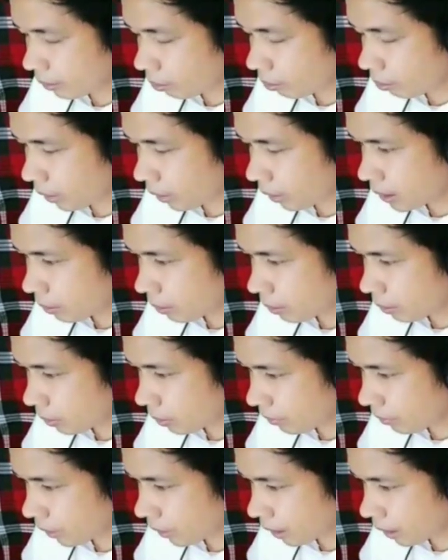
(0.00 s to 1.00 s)
By
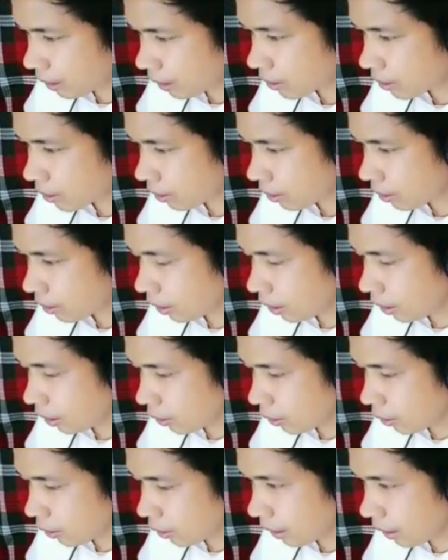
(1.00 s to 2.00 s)
simplification,
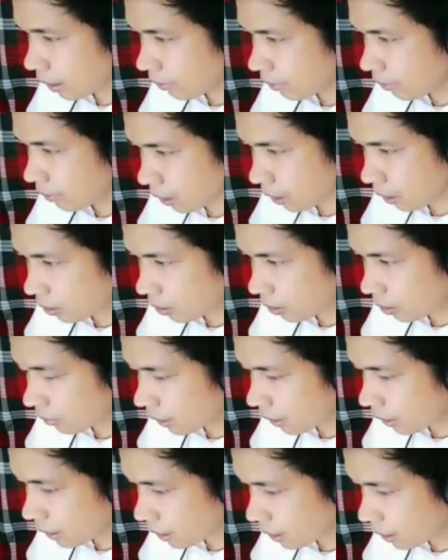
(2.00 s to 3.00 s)
we have now the
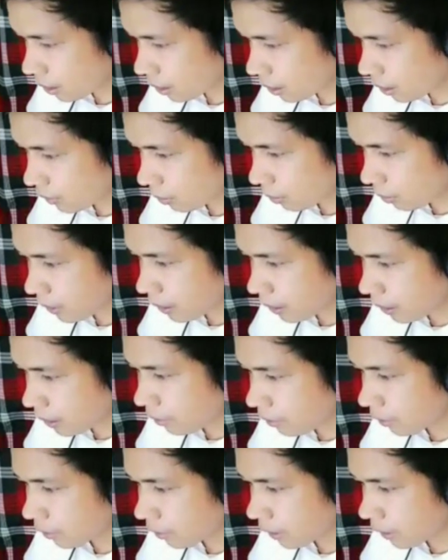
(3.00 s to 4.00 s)
variance of the mean
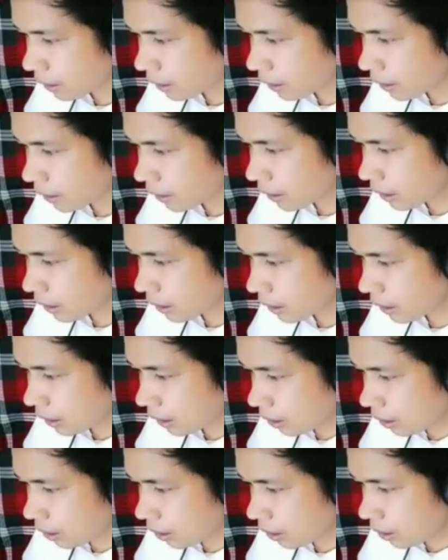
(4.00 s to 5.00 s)
difference
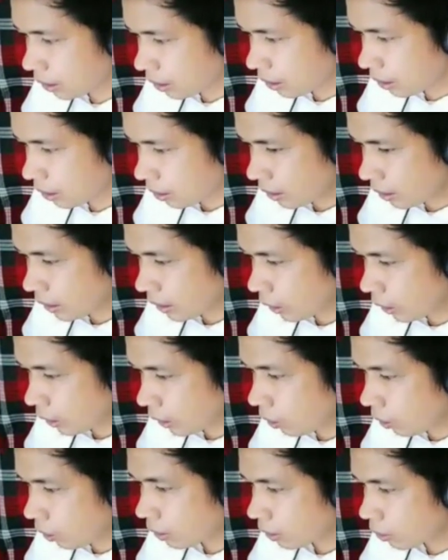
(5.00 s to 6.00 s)
is
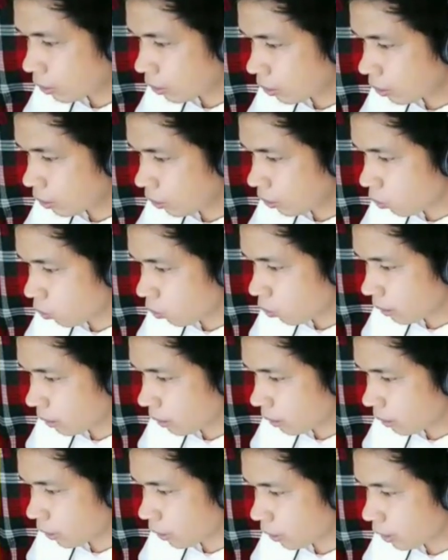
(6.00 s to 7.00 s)
equal to
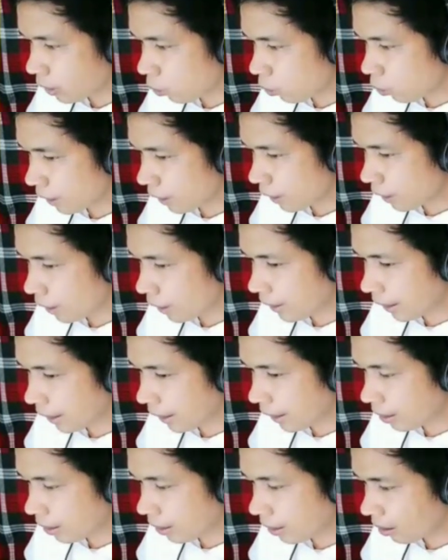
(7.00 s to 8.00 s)

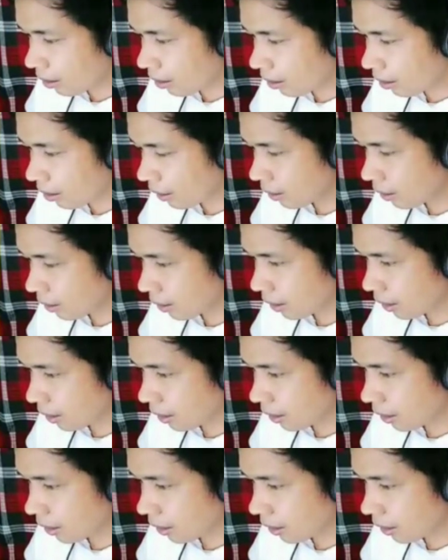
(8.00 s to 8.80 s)
1.1833.